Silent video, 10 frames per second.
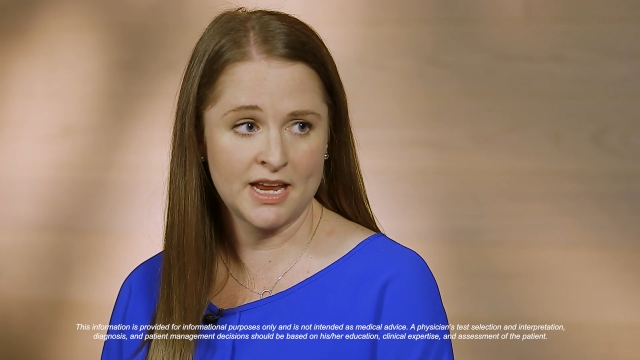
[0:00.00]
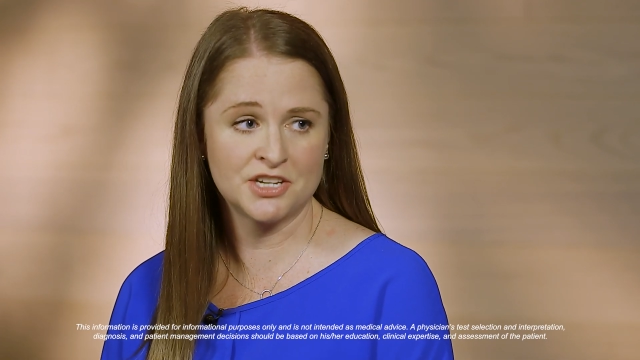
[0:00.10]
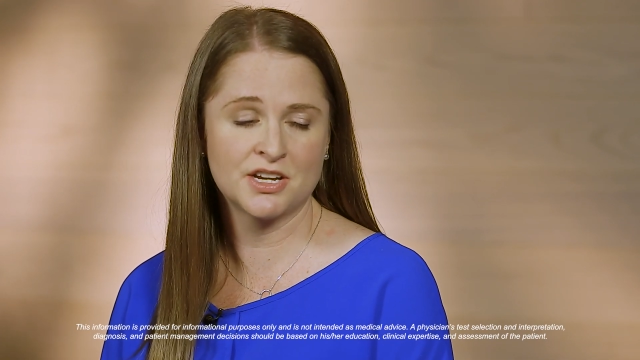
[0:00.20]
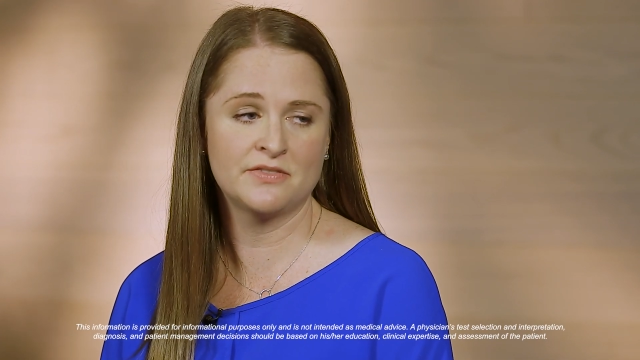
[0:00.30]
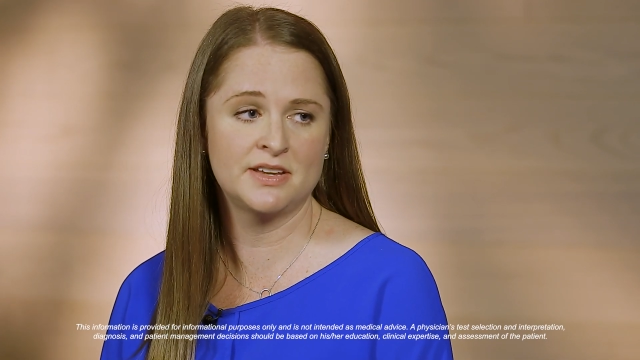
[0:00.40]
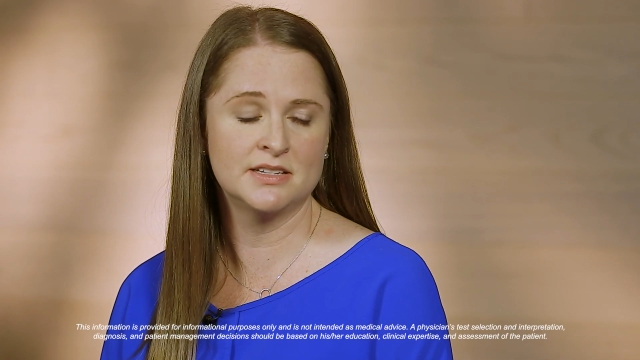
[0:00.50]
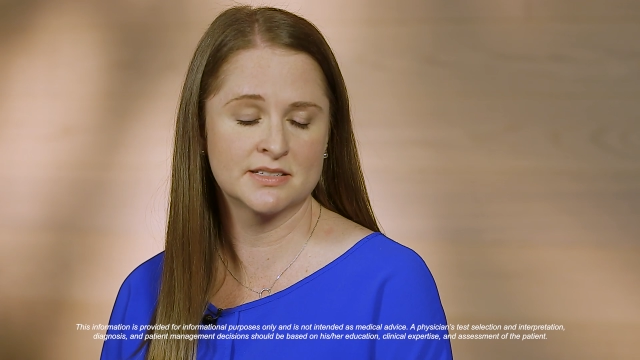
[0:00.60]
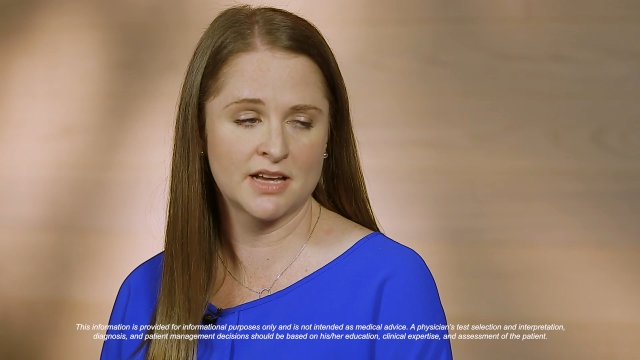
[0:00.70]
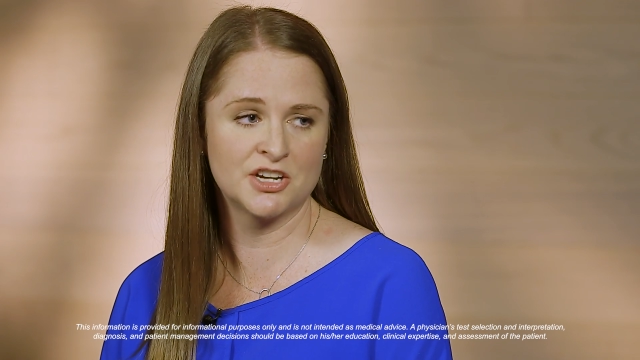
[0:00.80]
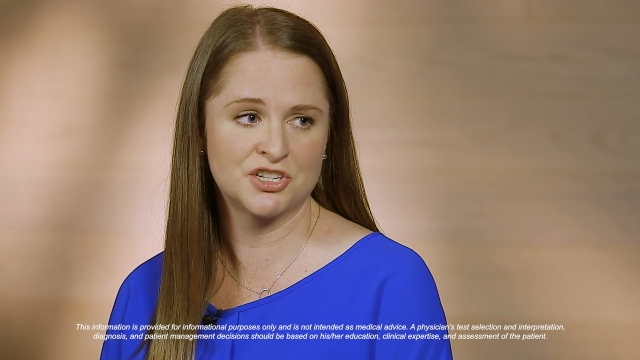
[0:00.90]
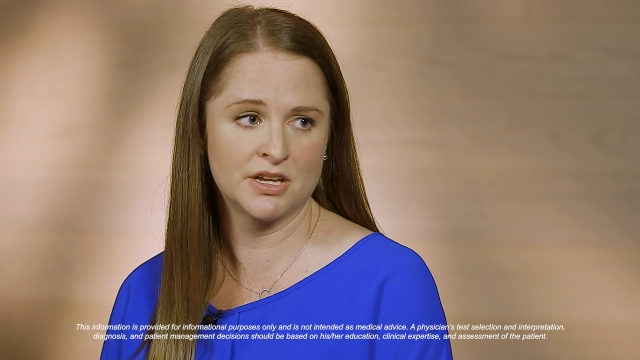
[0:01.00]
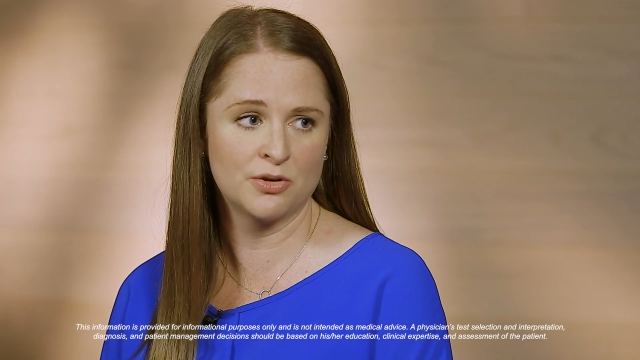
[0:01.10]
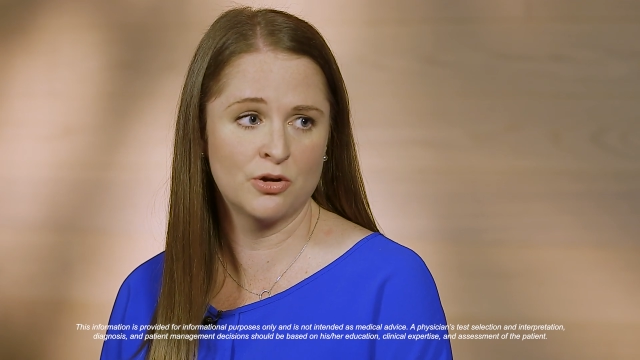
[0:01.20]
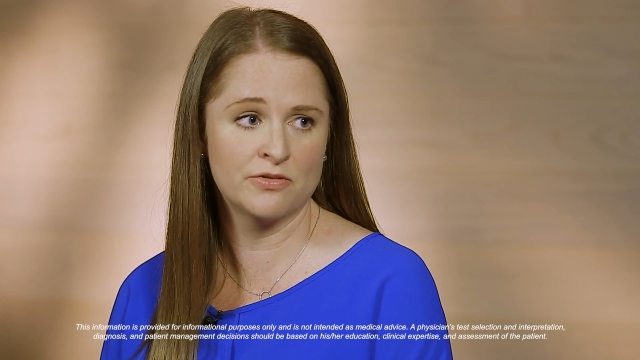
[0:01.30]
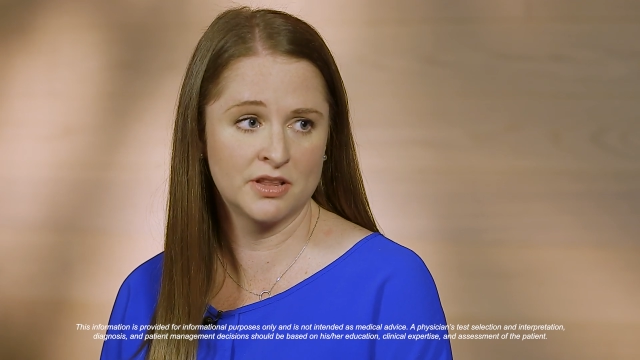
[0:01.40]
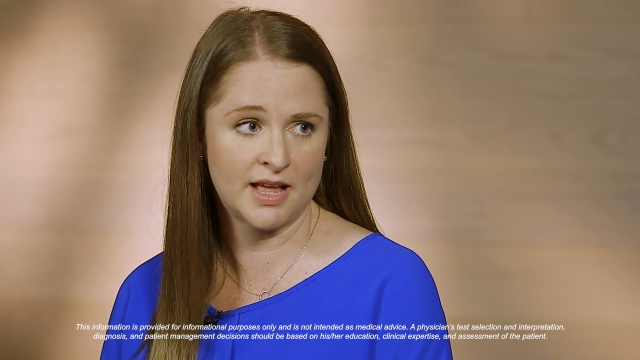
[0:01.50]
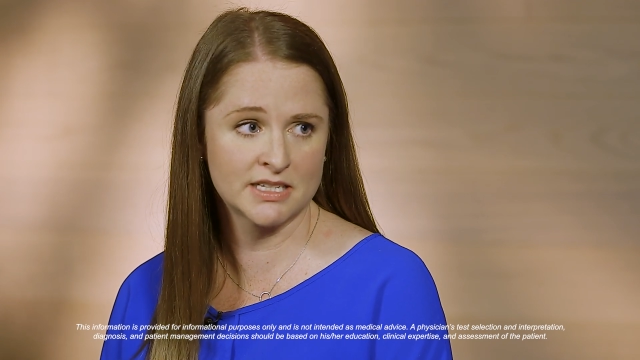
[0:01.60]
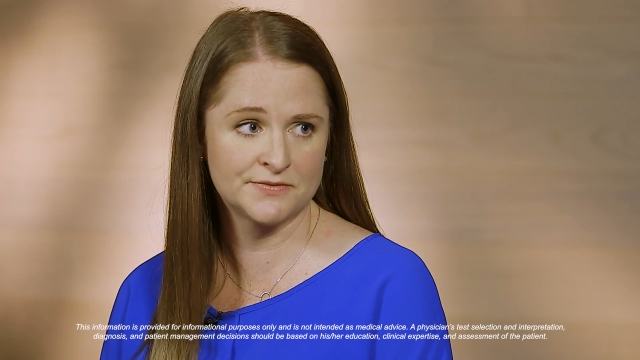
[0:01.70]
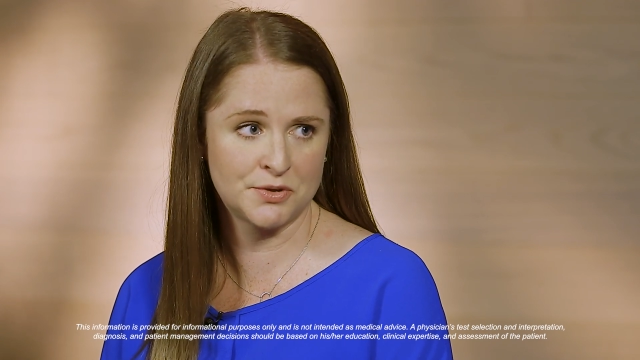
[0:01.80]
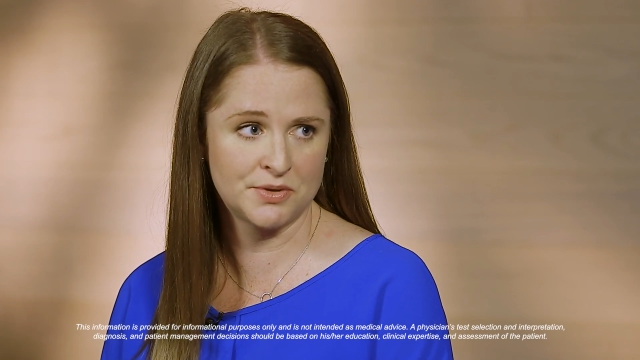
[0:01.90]
H I V discussion over the
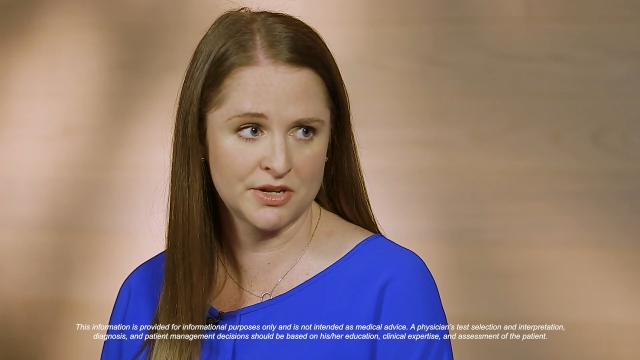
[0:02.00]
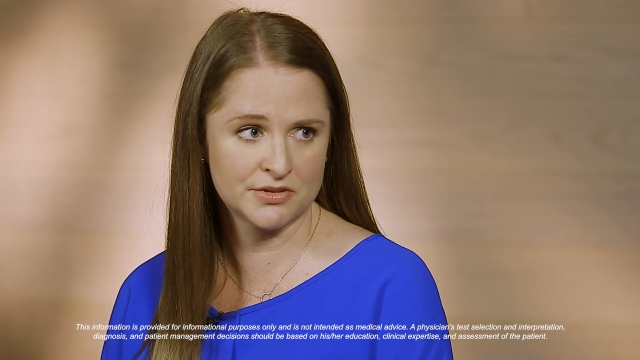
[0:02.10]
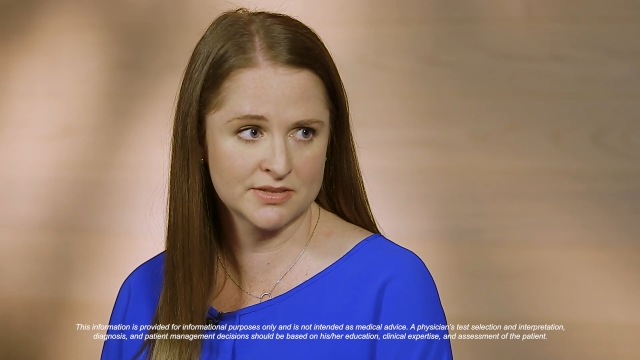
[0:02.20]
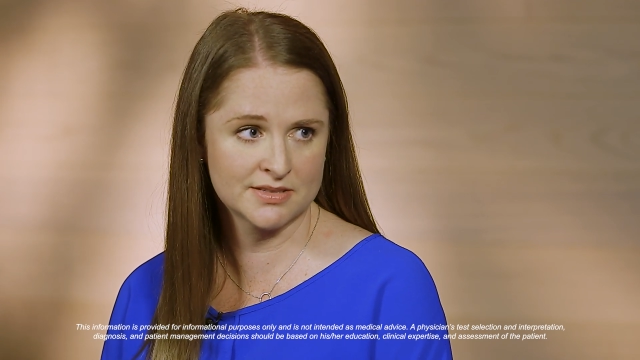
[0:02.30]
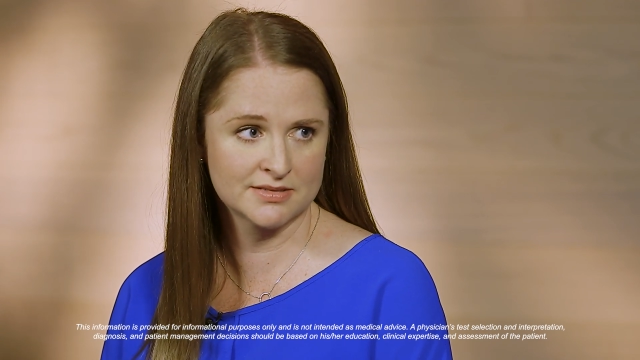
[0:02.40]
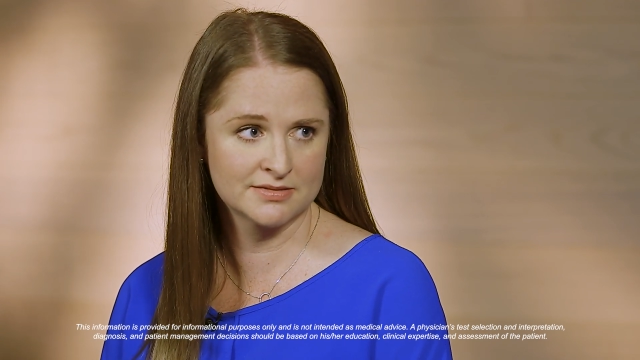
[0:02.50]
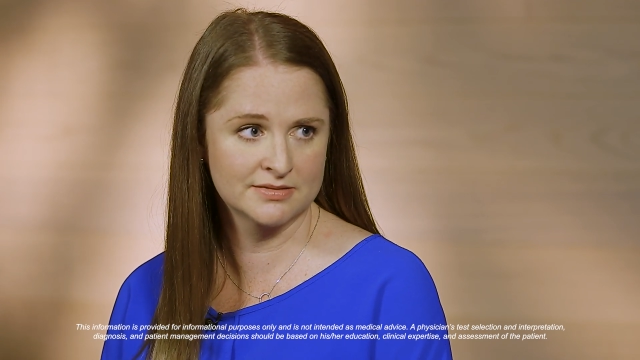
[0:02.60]
last few years?